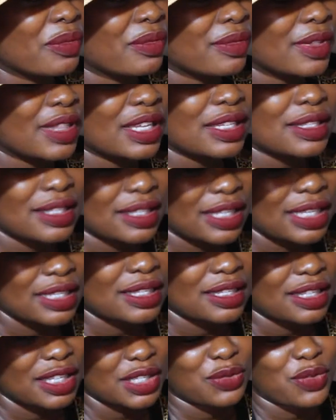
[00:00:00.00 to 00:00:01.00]

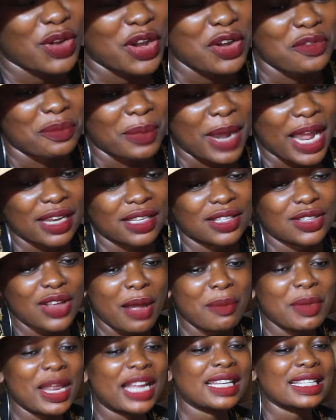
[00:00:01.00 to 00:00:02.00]
this friend of mine. So I'm
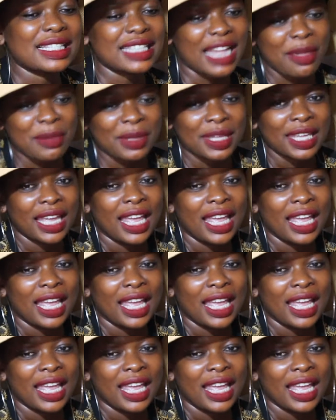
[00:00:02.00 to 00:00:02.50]
like, Kintabi,